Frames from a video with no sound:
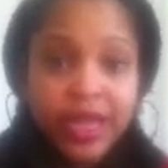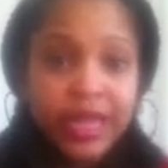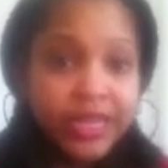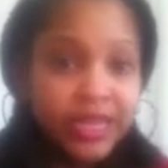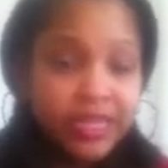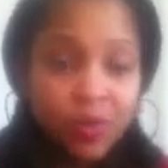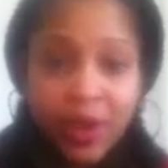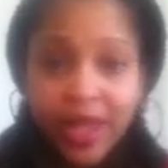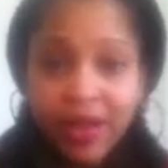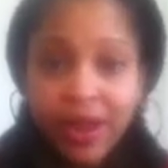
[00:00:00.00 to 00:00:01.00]
It doesn't
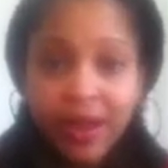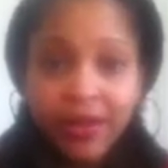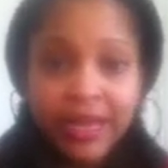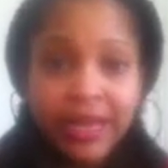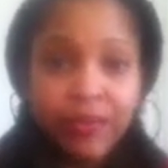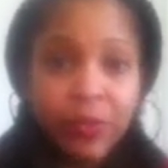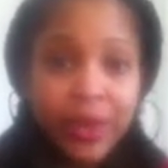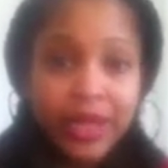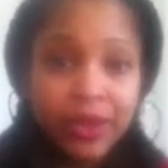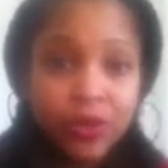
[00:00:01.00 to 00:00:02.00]
weigh your hair down or
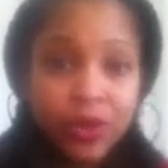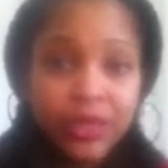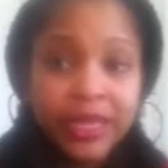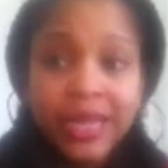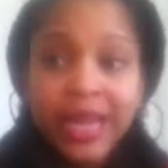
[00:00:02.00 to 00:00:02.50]
make it oily.